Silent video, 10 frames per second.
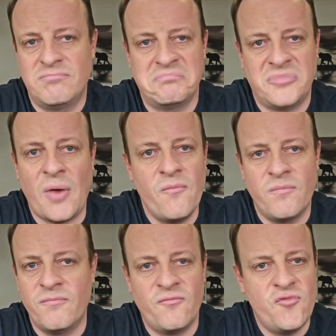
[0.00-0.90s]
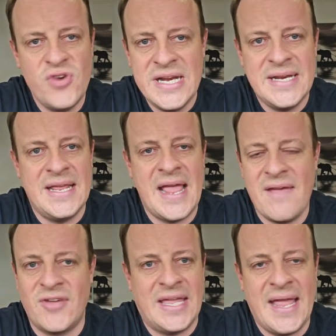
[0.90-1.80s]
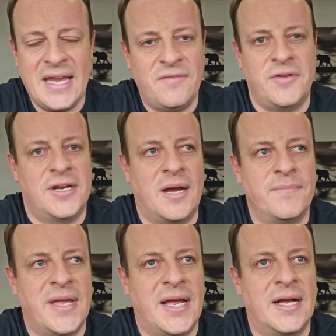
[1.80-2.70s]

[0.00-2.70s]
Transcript: don't really ever get anything up there.